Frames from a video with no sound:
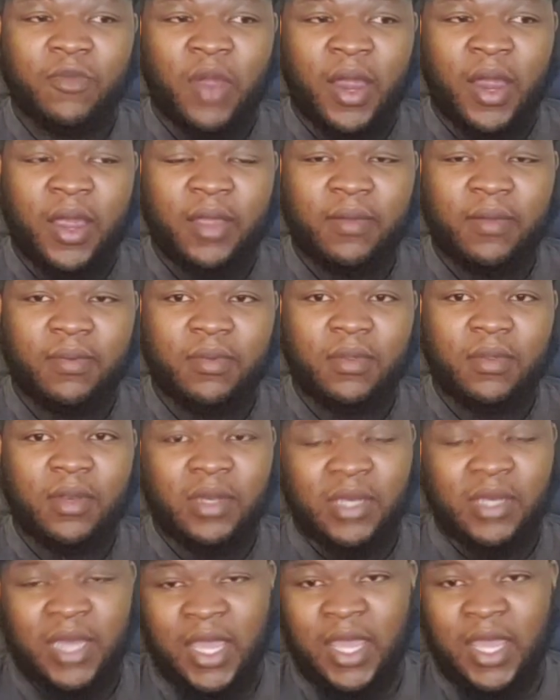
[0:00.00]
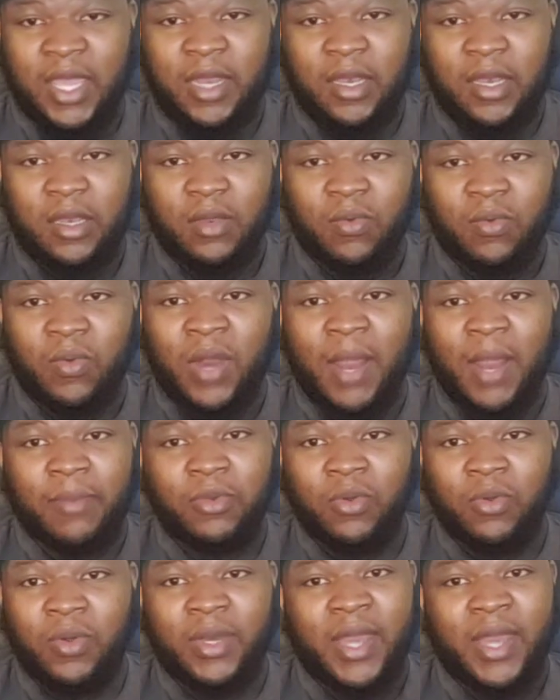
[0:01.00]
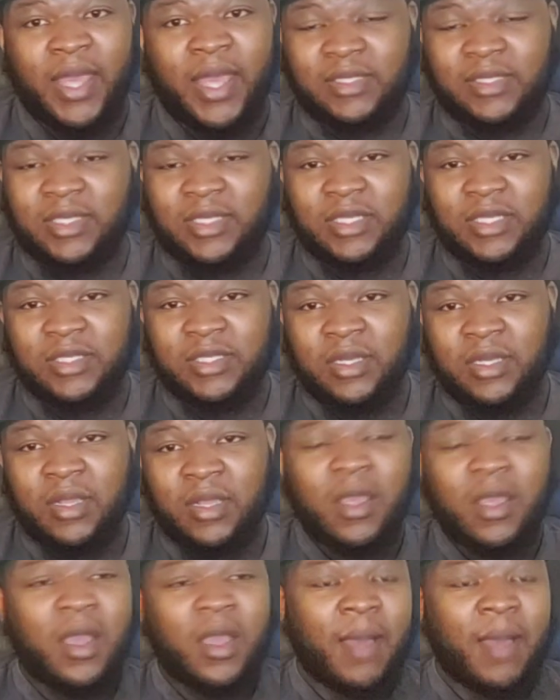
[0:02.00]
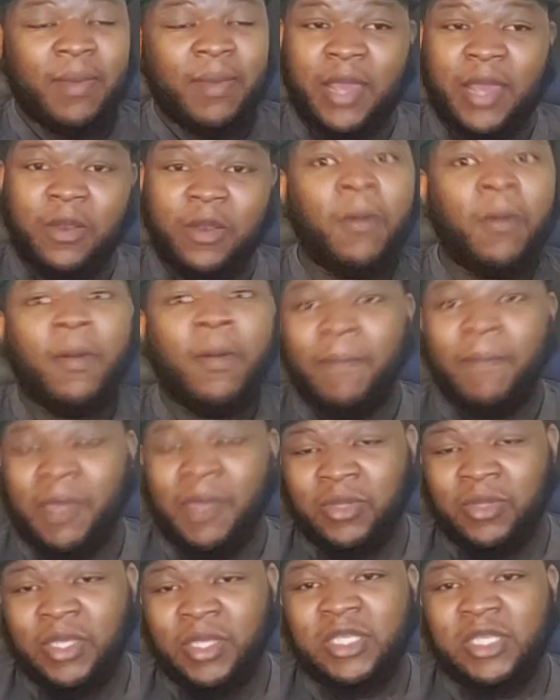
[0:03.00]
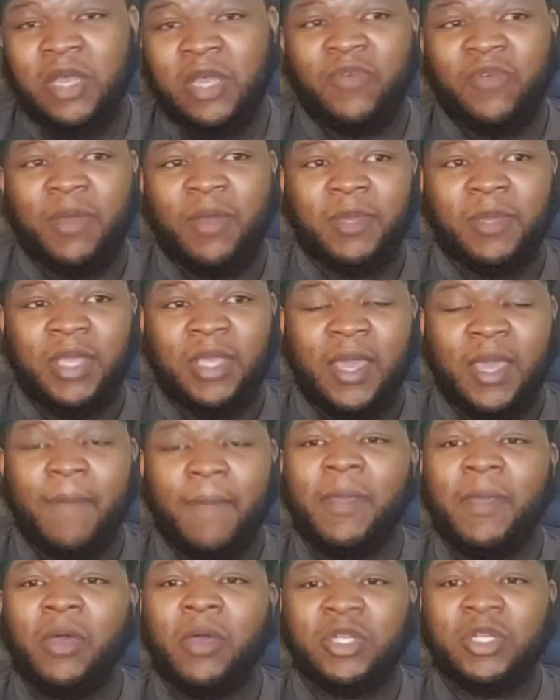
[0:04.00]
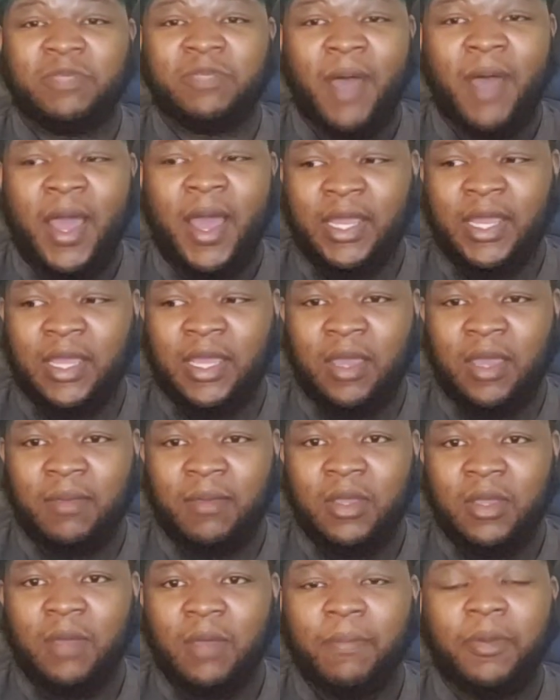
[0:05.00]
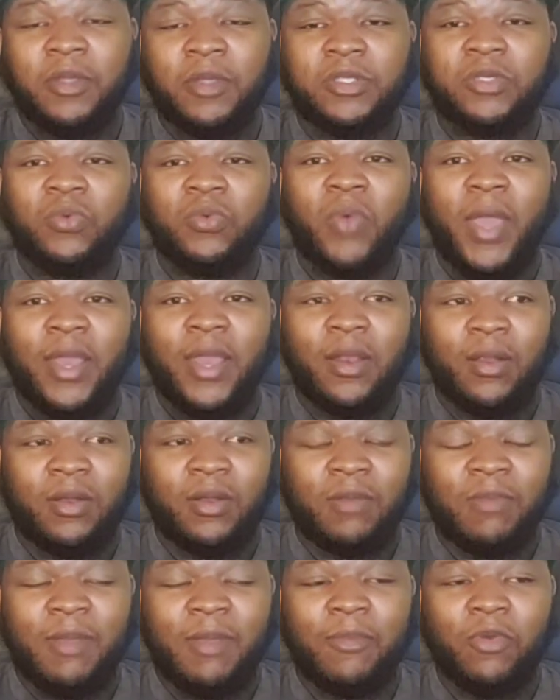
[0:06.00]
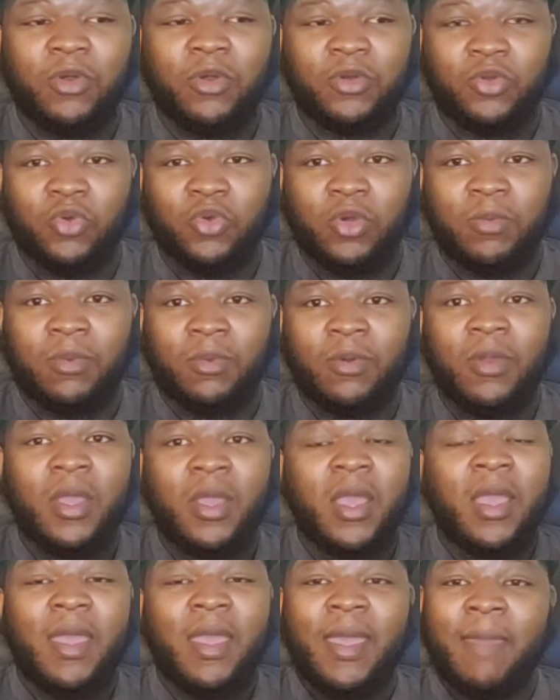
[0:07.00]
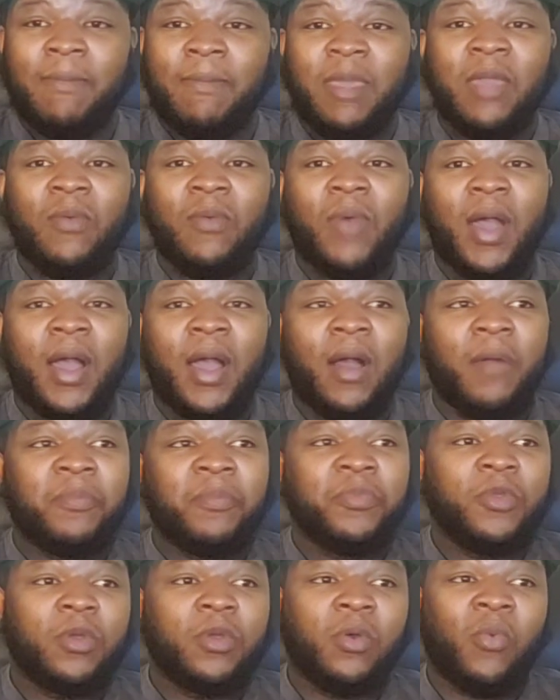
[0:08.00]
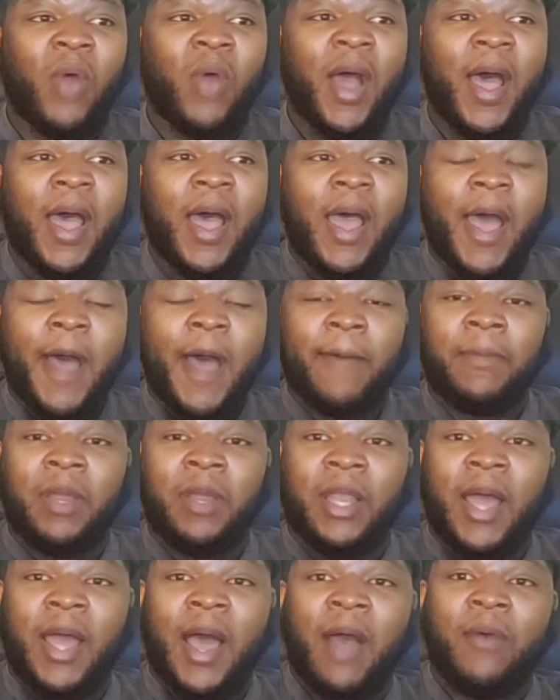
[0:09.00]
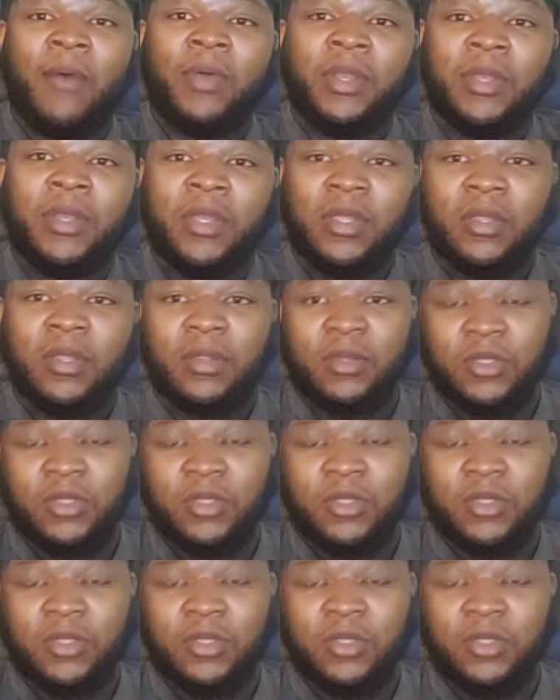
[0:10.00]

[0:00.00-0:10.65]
Right? Then what I'm doing next season, I'm letting him build himself up again, build his body up, put some weight on to be more durable. And meanwhile, while I'm allowing